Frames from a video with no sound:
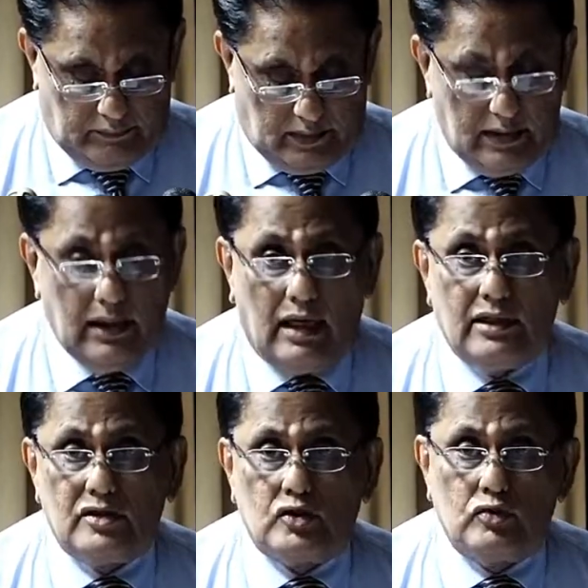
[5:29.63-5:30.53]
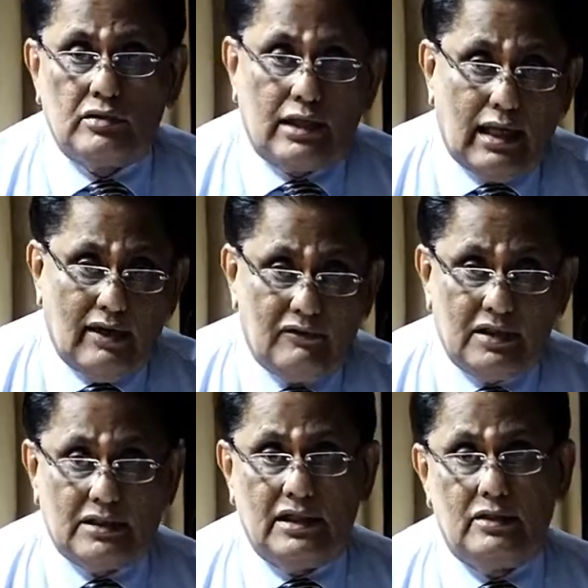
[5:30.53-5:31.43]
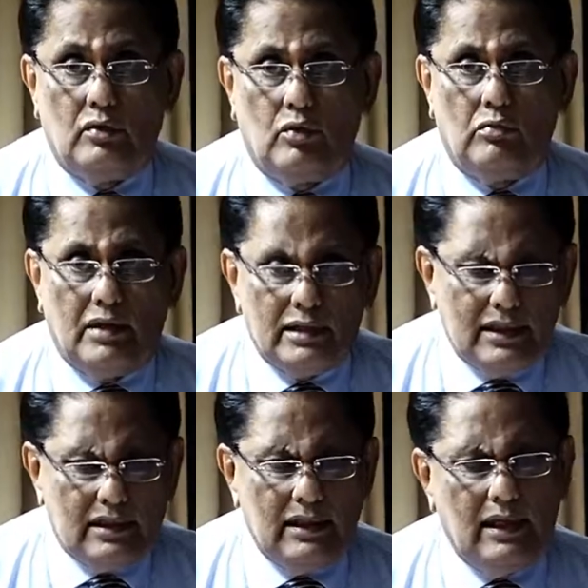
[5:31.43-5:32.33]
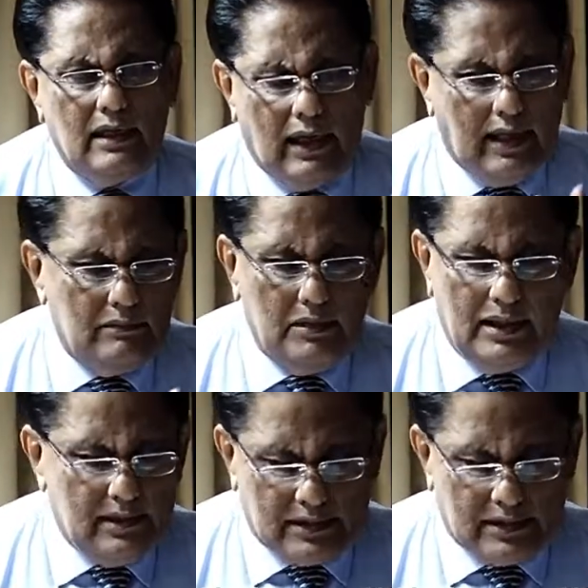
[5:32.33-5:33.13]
He understood that I have returned home and he had made